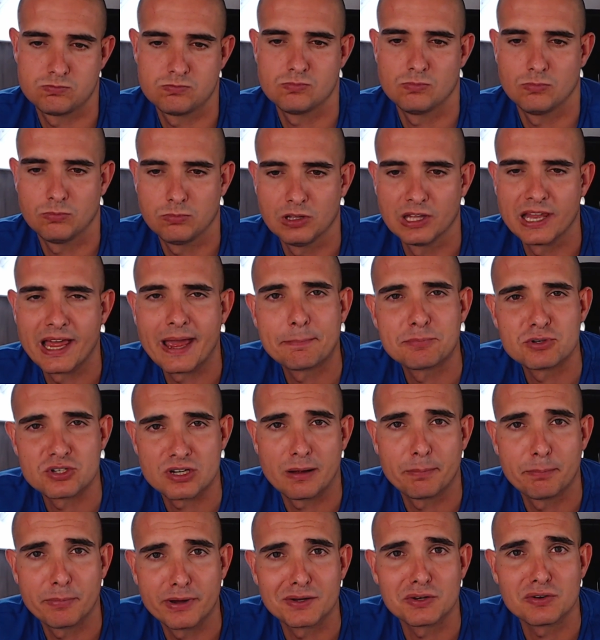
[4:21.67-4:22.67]
laptop
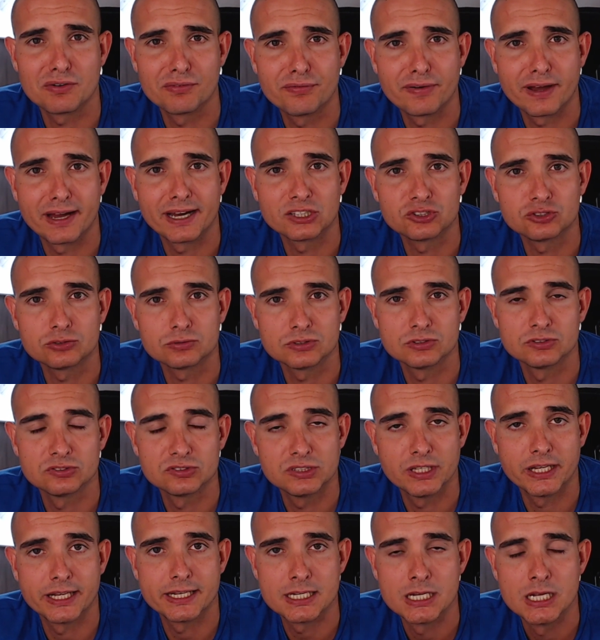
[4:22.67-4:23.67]
manufacturers
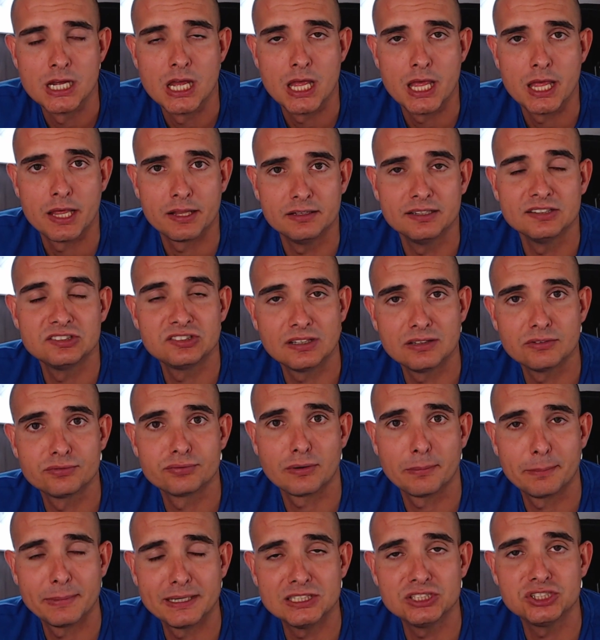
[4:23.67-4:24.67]
that this
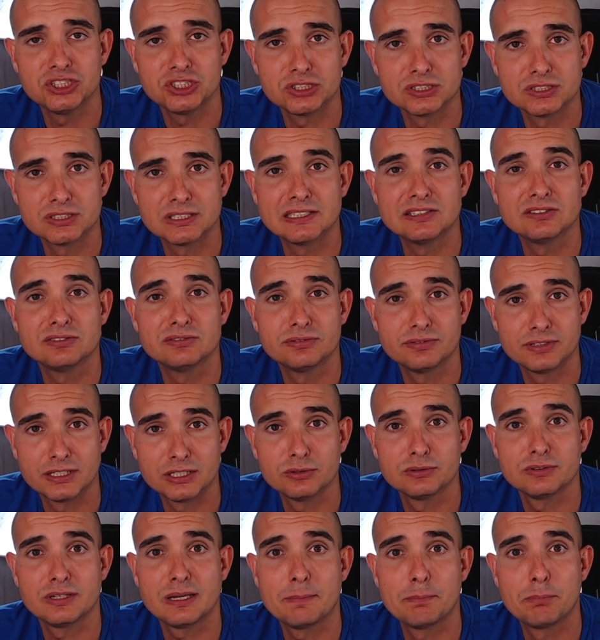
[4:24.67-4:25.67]
information is
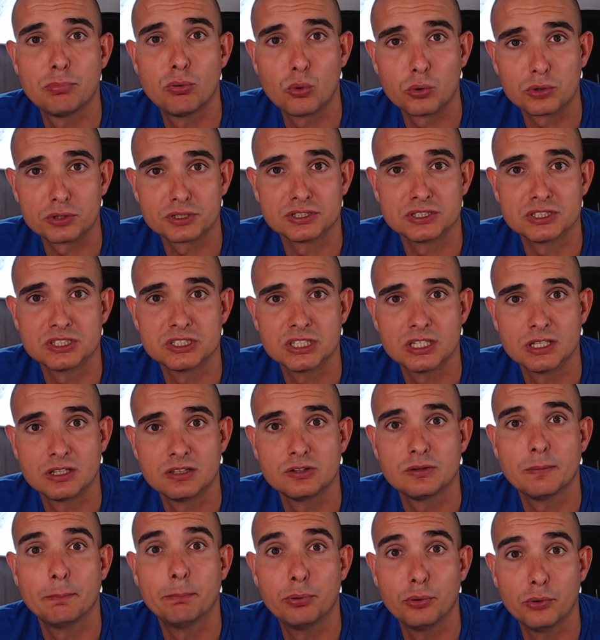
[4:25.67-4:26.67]
very important to
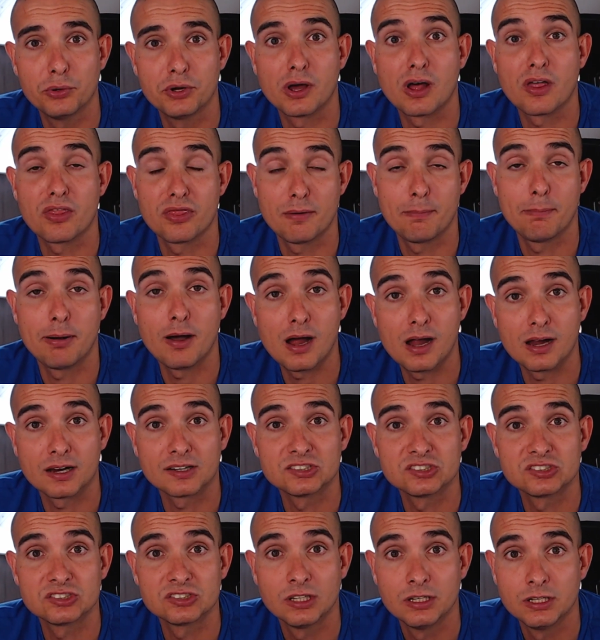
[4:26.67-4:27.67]
put on the
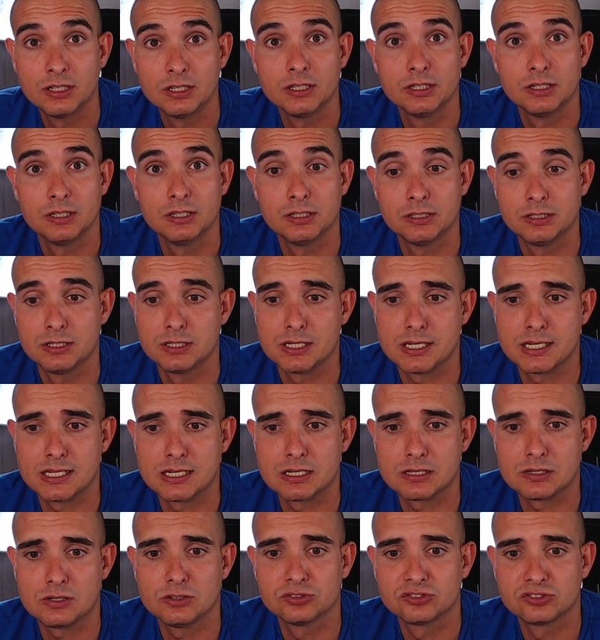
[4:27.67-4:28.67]
box. And
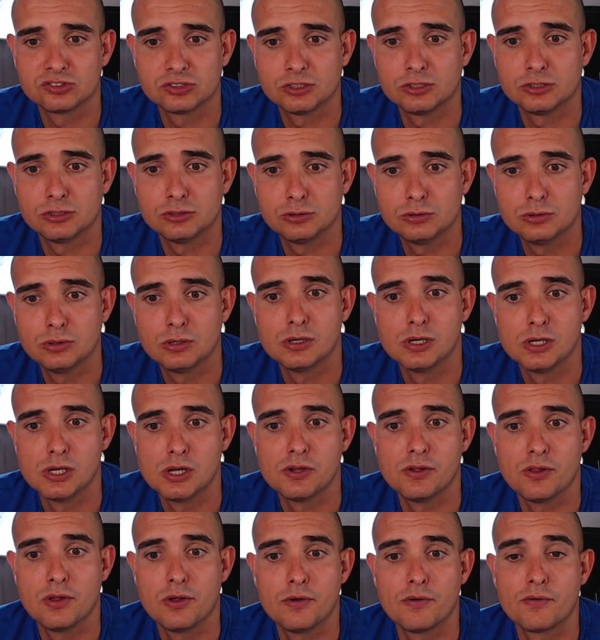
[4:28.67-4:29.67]
also,
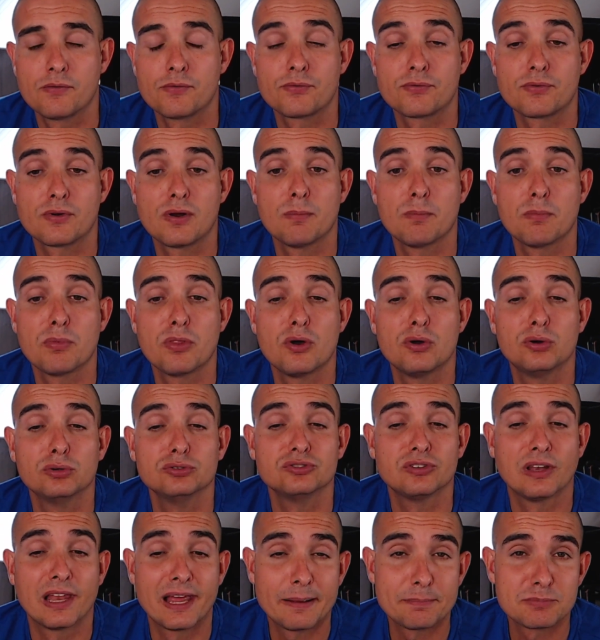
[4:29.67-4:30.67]
from those
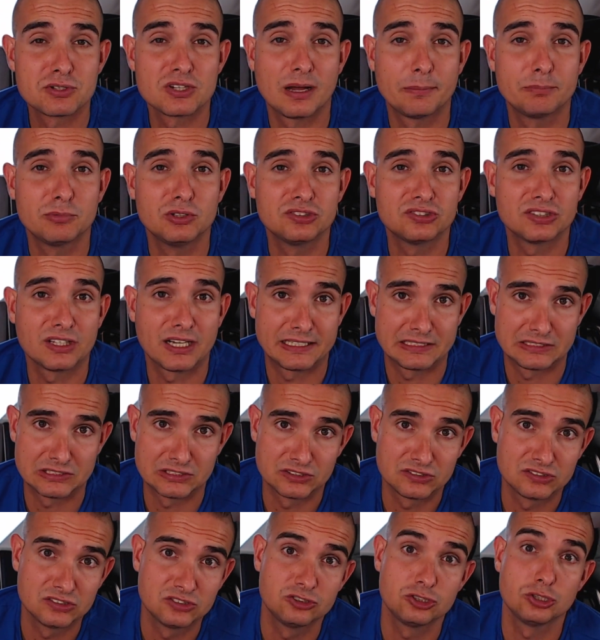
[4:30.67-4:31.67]
laptop
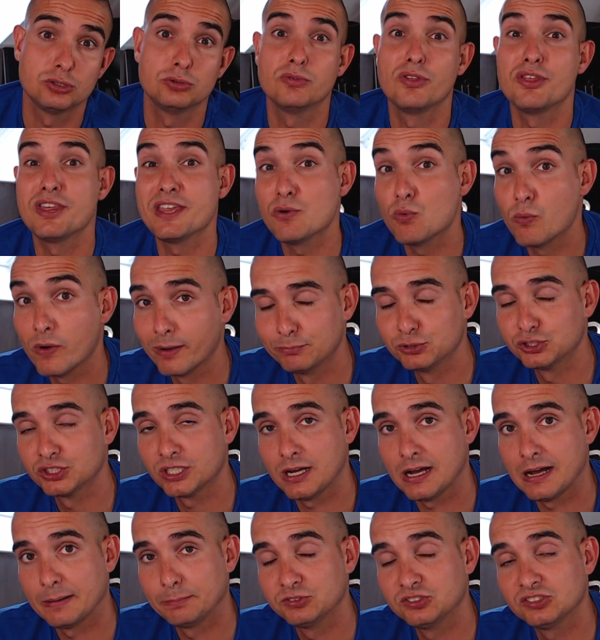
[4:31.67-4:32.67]
designers to the web
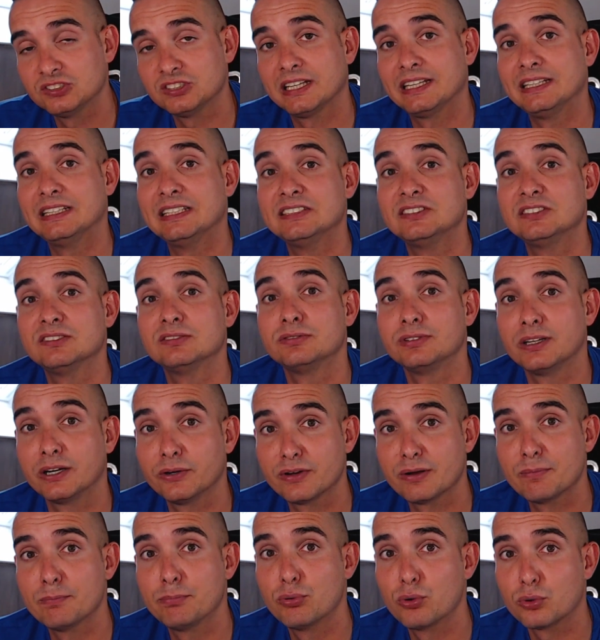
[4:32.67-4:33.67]
shops, it is very
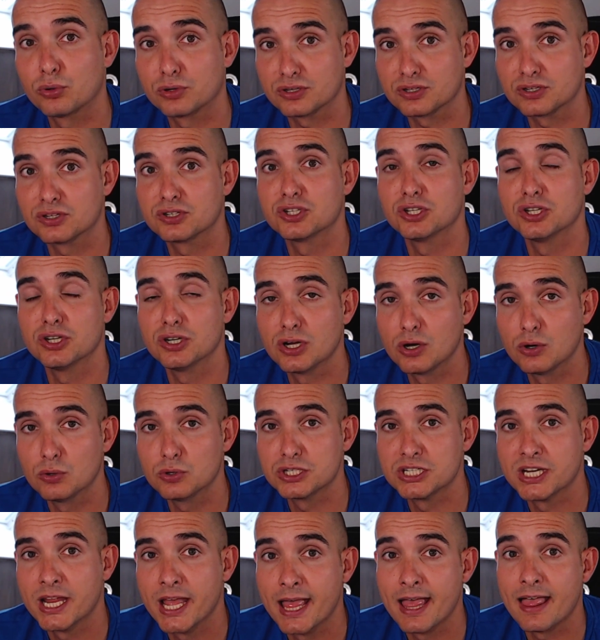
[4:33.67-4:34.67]
important to note
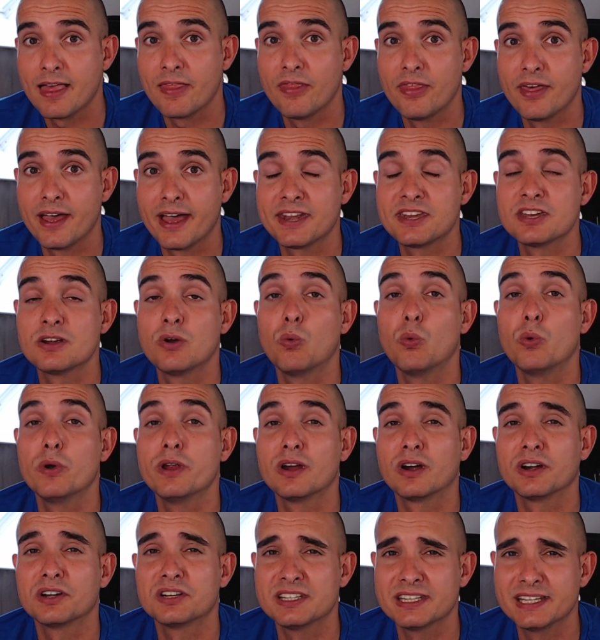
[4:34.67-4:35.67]
that we are
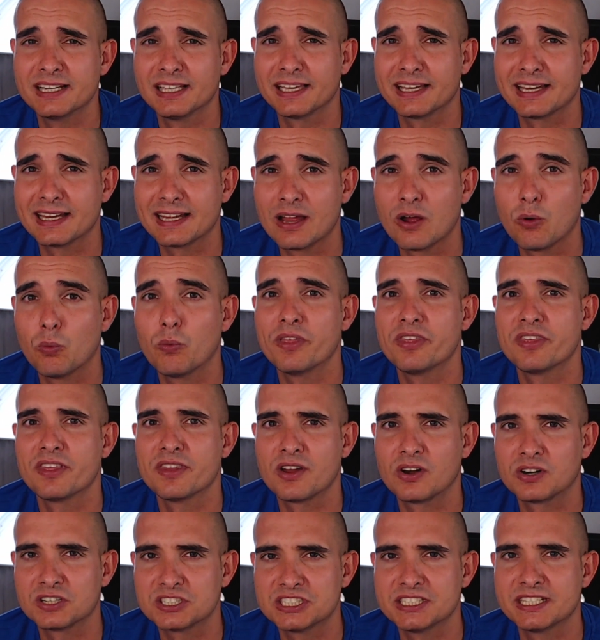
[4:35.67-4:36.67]
dealing with an
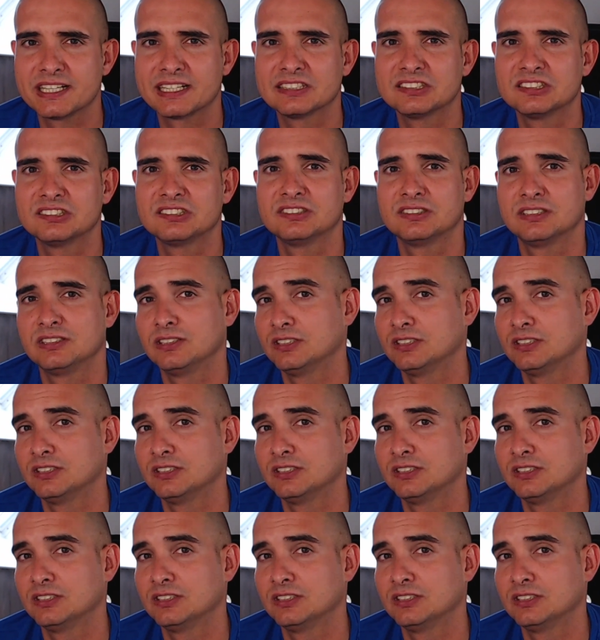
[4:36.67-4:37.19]
RTX